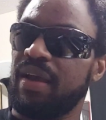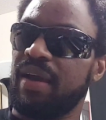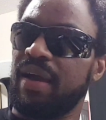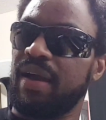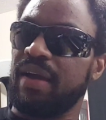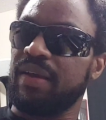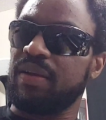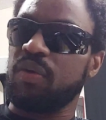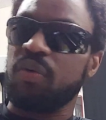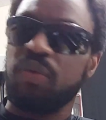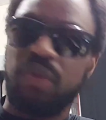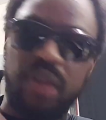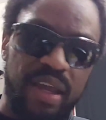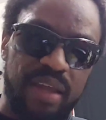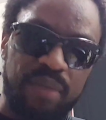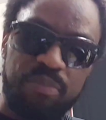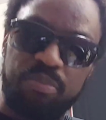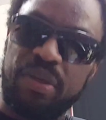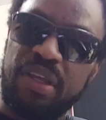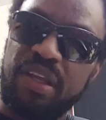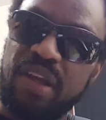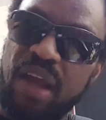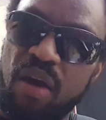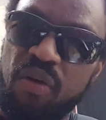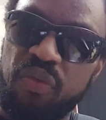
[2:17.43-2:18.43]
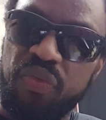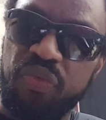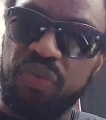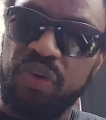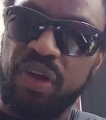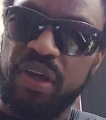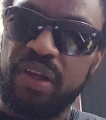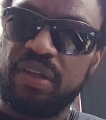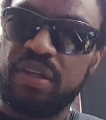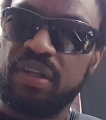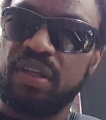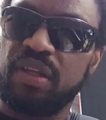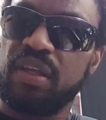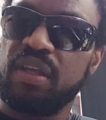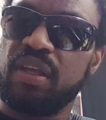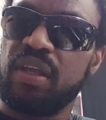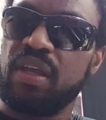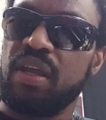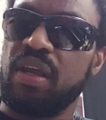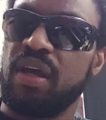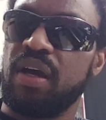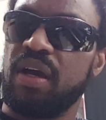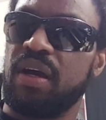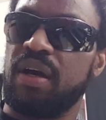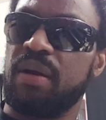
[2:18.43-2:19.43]
I don't like being out front.
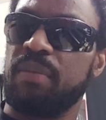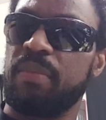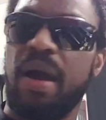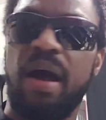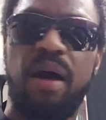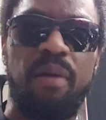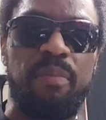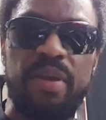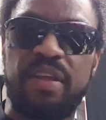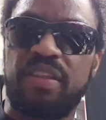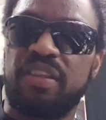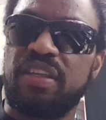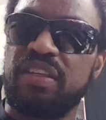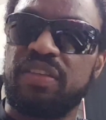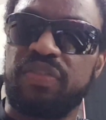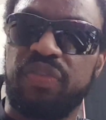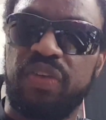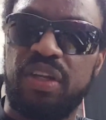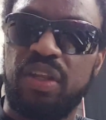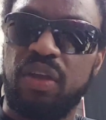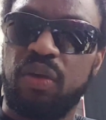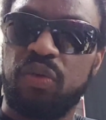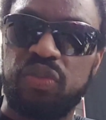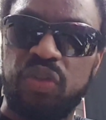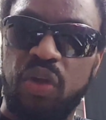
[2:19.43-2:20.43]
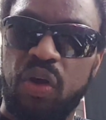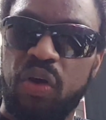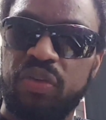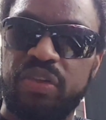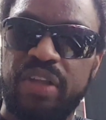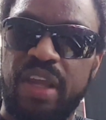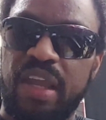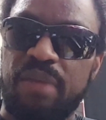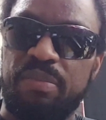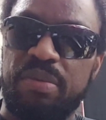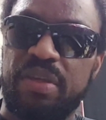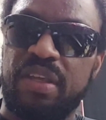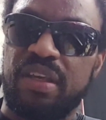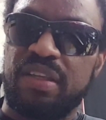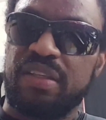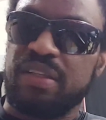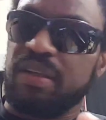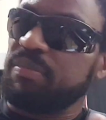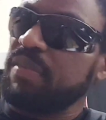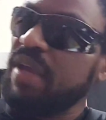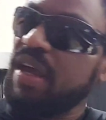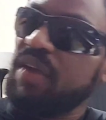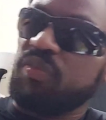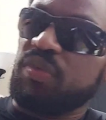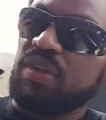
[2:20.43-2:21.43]
I'll make these videos all day because
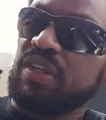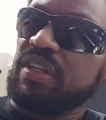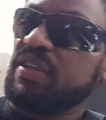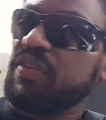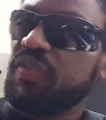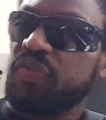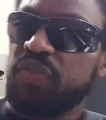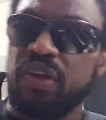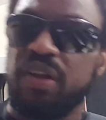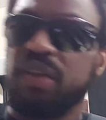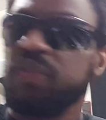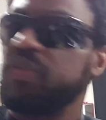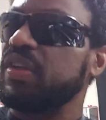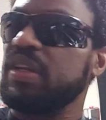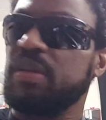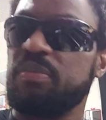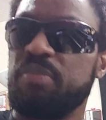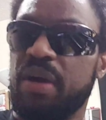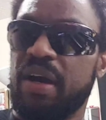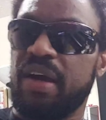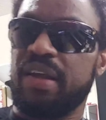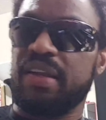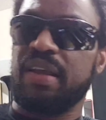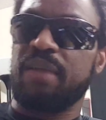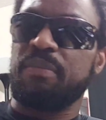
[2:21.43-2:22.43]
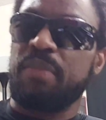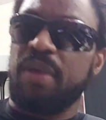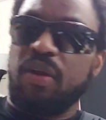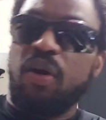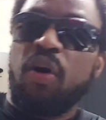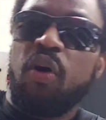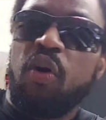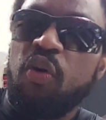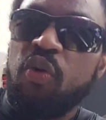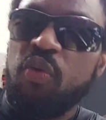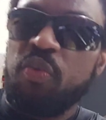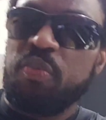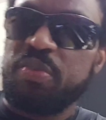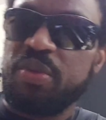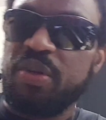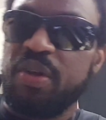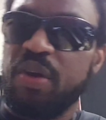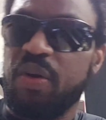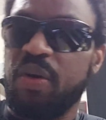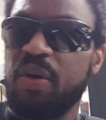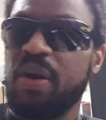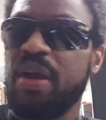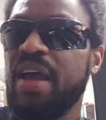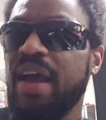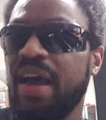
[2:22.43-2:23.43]
I'm not really in front of anybody. I'm at home,
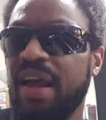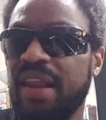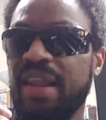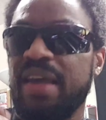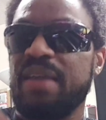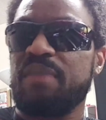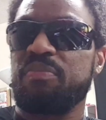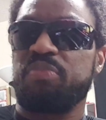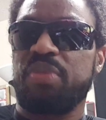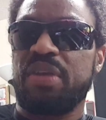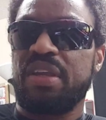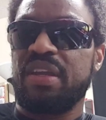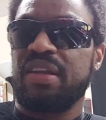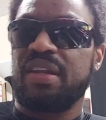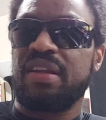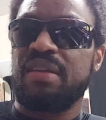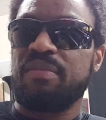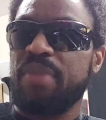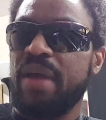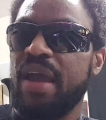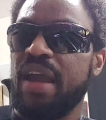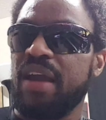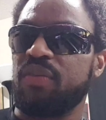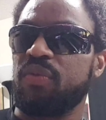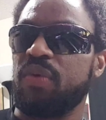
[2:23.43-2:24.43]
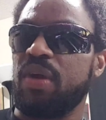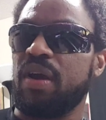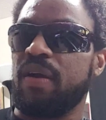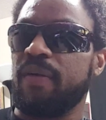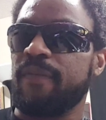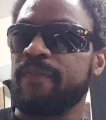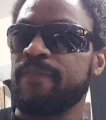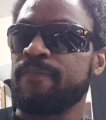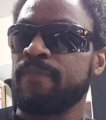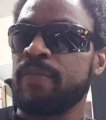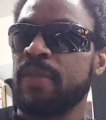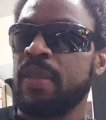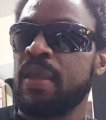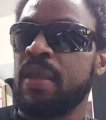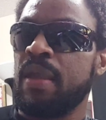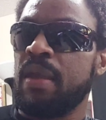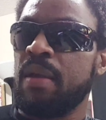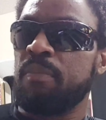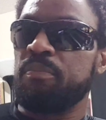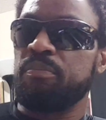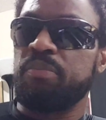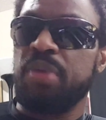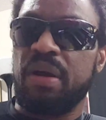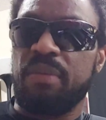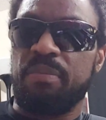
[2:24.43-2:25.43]
I like being in the background.
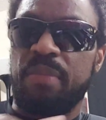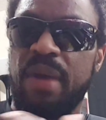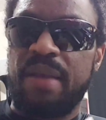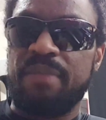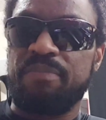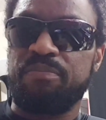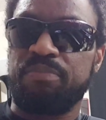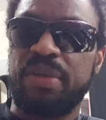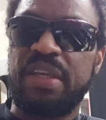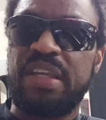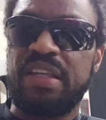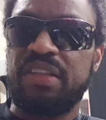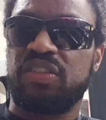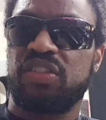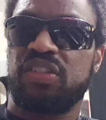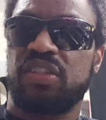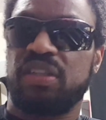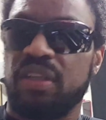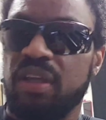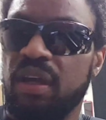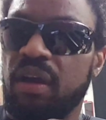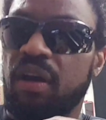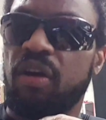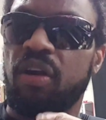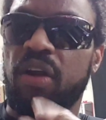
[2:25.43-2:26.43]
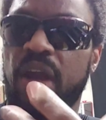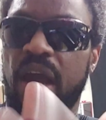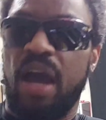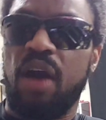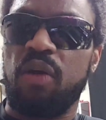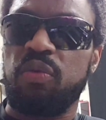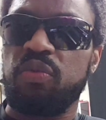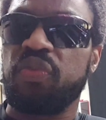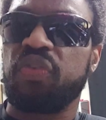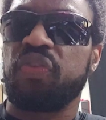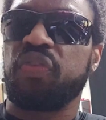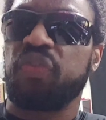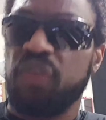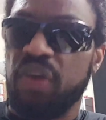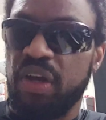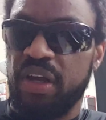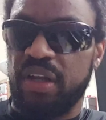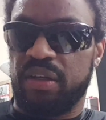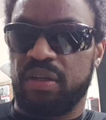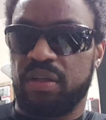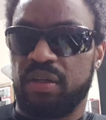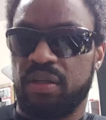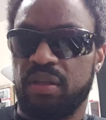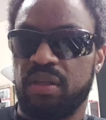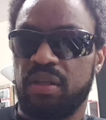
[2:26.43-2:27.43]
But my beats are out front,
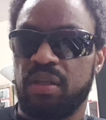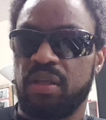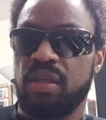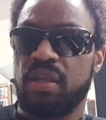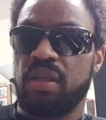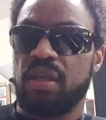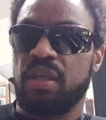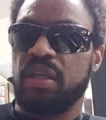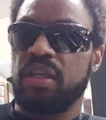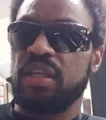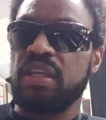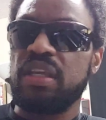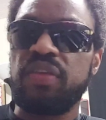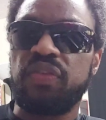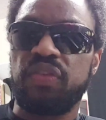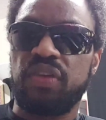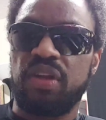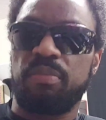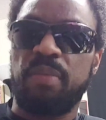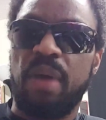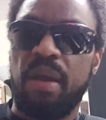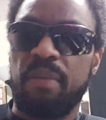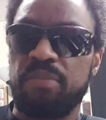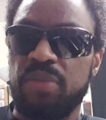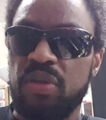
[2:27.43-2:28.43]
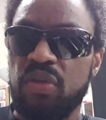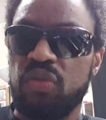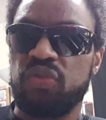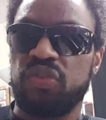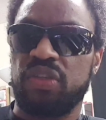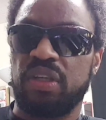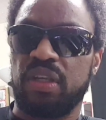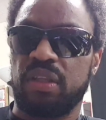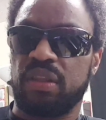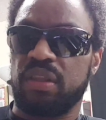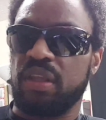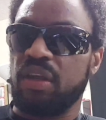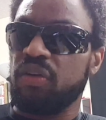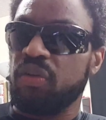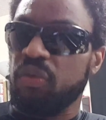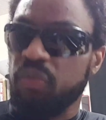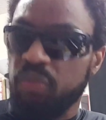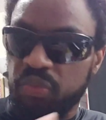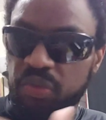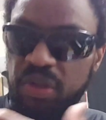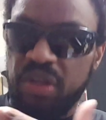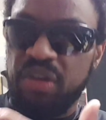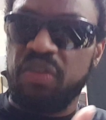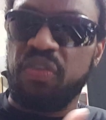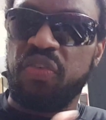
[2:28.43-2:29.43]
even in my music. They're
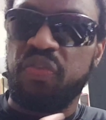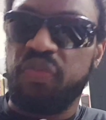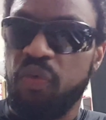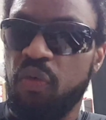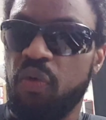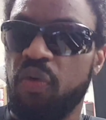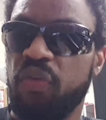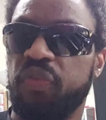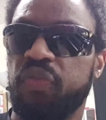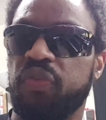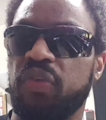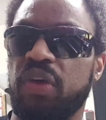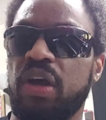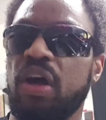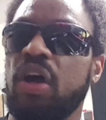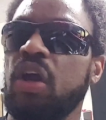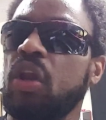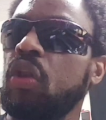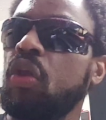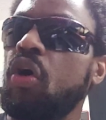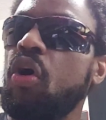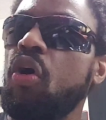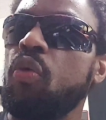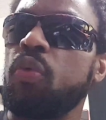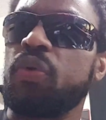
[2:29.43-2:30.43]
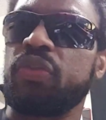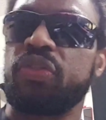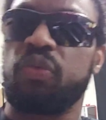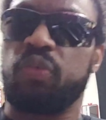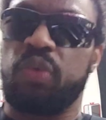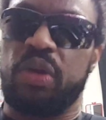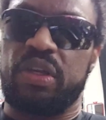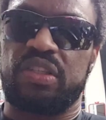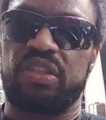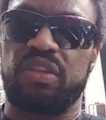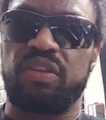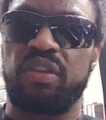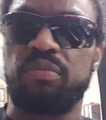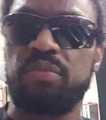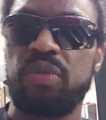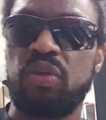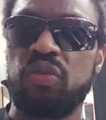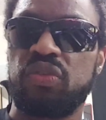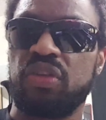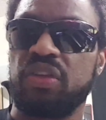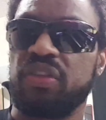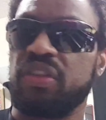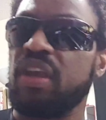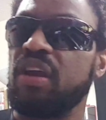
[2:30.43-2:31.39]
in the forefront along with the rest of the music.